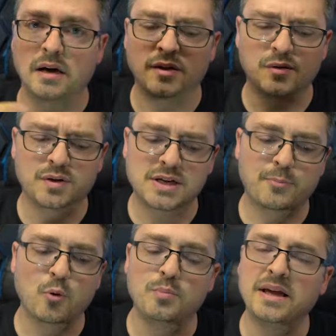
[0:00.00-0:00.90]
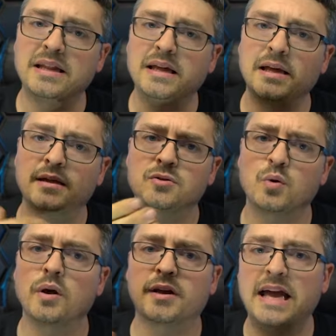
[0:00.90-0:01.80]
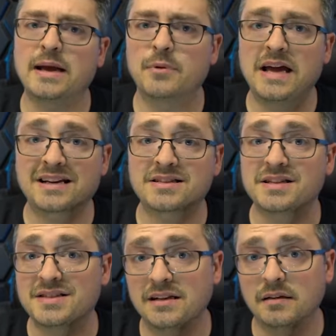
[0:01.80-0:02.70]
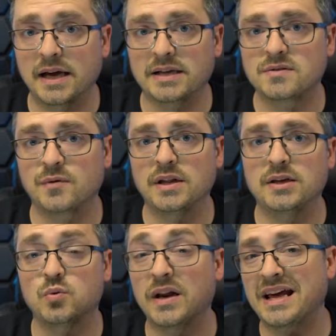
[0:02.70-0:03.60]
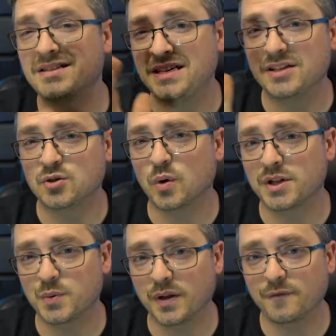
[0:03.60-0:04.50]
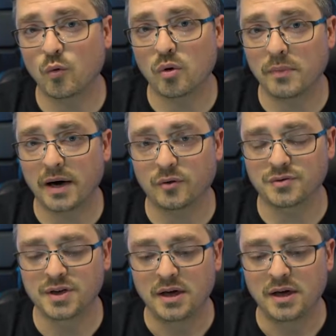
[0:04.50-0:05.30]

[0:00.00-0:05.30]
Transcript: Another example would be the Toyota Camry XSE lights for the 2018 to 2024 models.